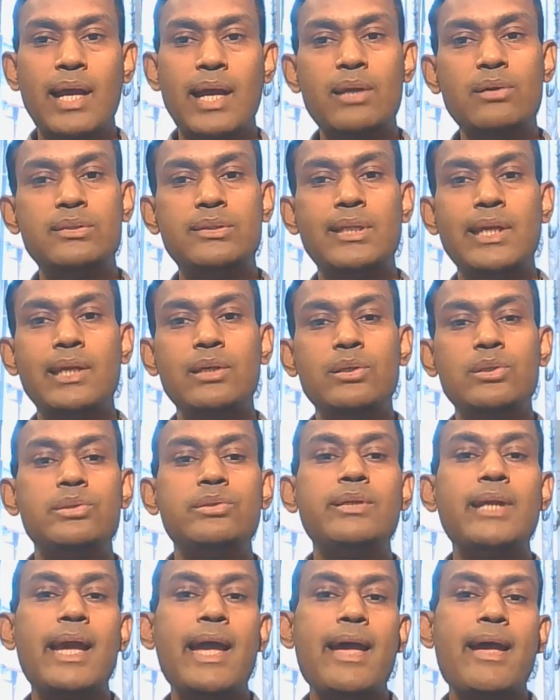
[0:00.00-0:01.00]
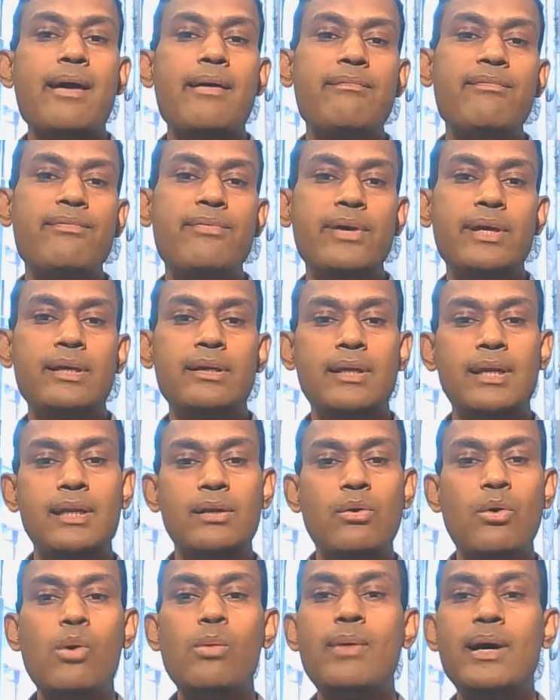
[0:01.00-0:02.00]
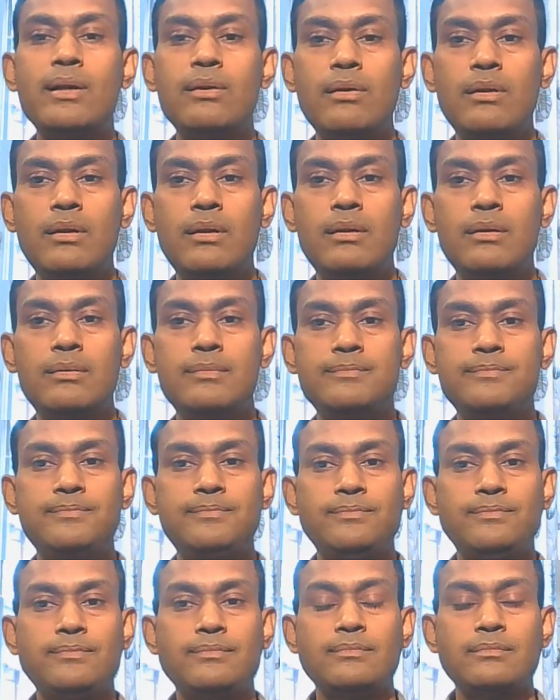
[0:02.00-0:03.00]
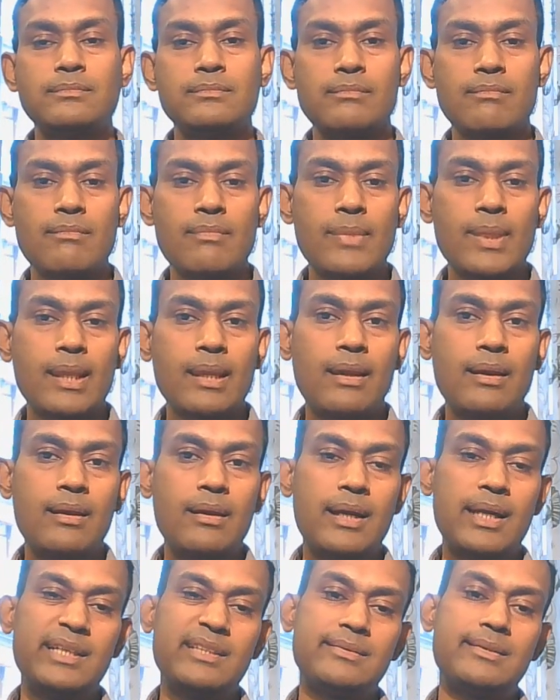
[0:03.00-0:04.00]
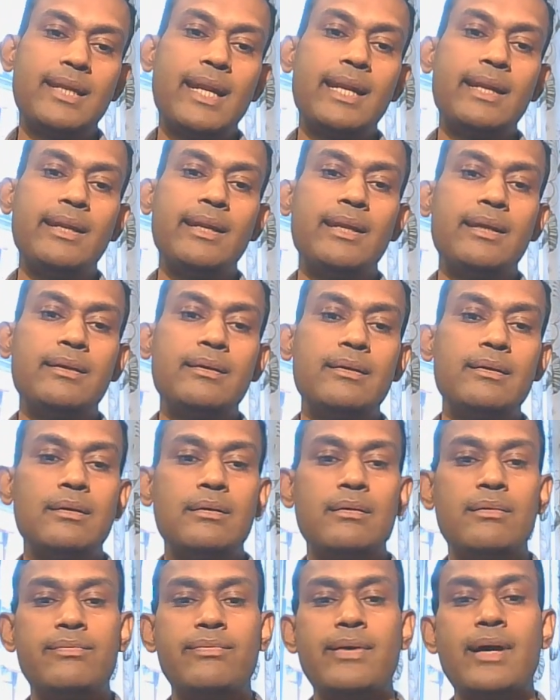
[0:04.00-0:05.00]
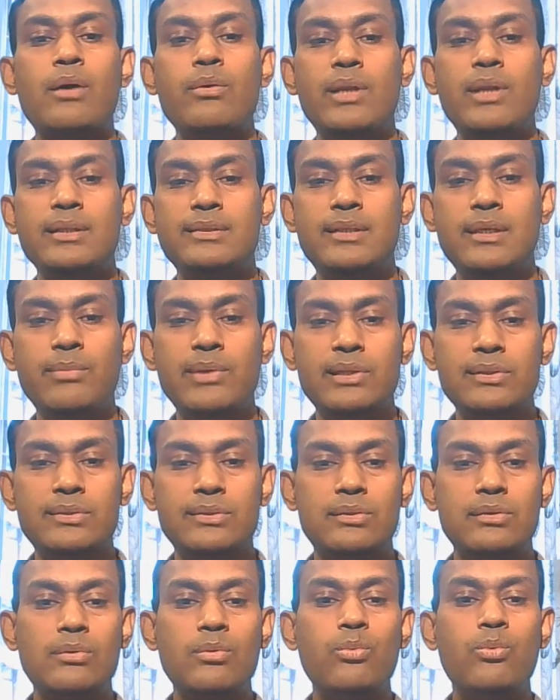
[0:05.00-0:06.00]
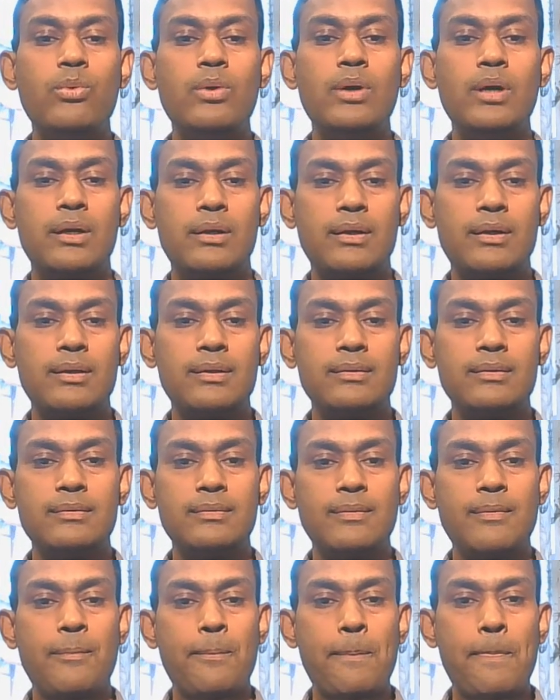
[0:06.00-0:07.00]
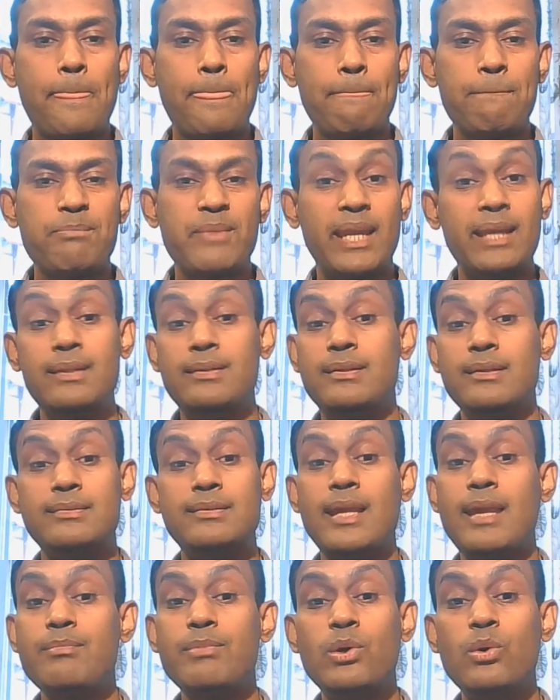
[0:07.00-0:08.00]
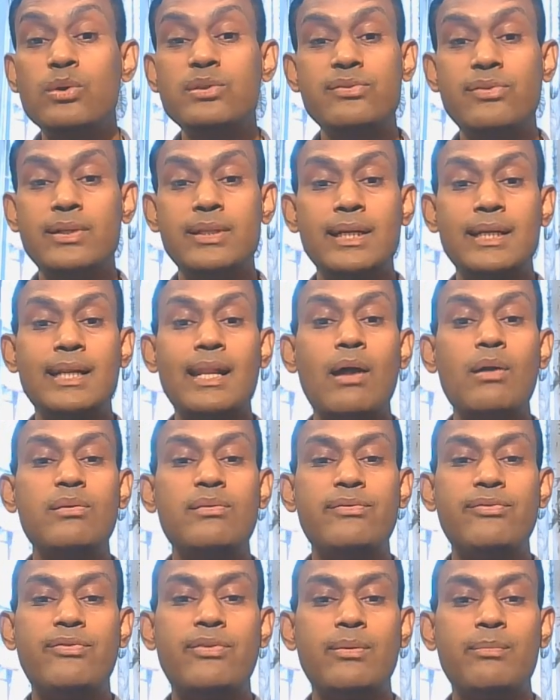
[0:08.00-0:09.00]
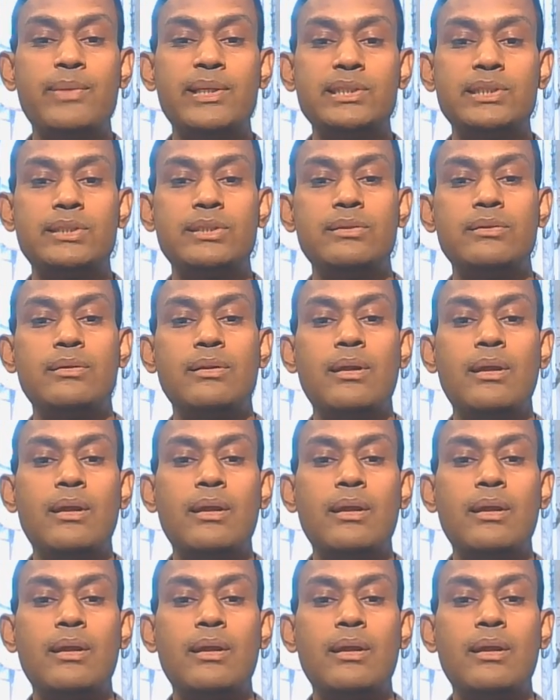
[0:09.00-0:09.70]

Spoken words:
I would say you should have an overall understanding of how elastic beanstalk work. Is the same goes for the CloudFormation.